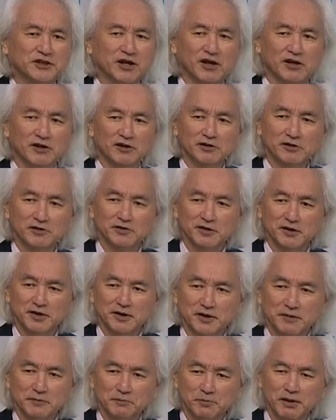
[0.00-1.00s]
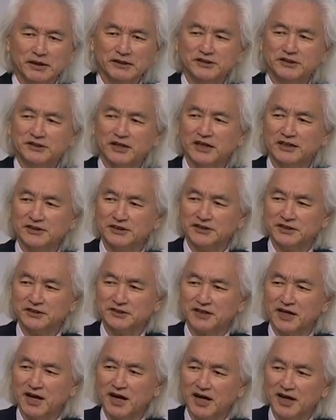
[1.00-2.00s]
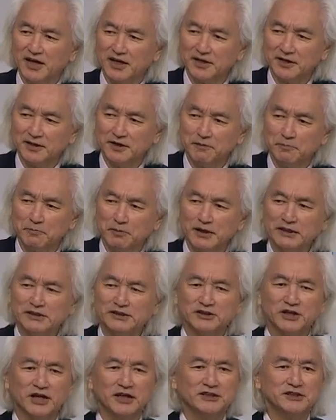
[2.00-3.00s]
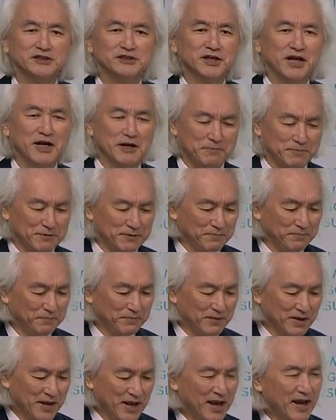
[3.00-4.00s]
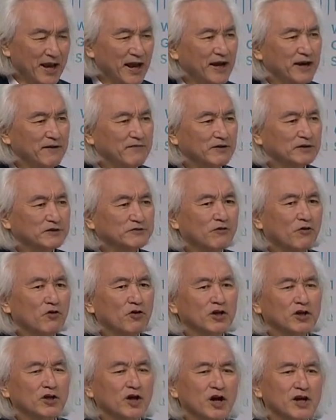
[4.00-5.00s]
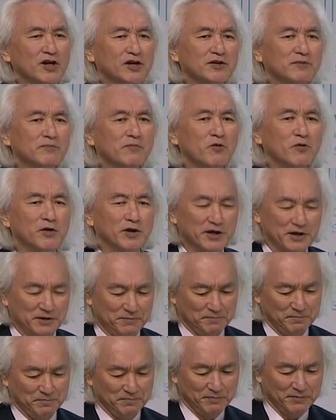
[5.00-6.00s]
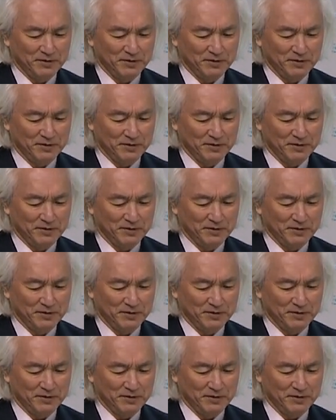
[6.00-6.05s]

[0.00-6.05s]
color. Please change design. Please change shape. And if it's 4 o'clock in the morning